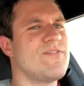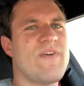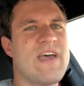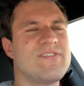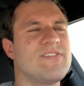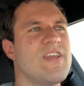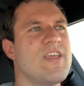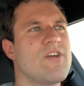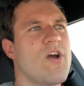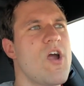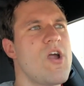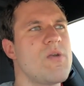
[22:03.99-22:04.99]
as fast as any
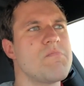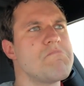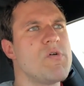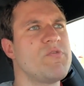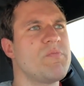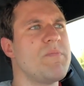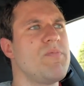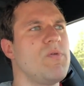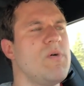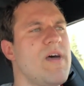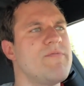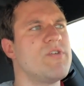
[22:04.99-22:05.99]
car most
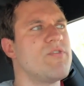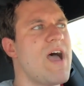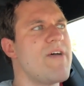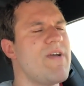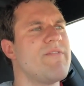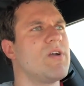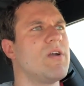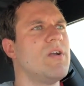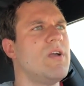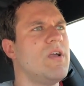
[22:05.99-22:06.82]
people will ever drive ever.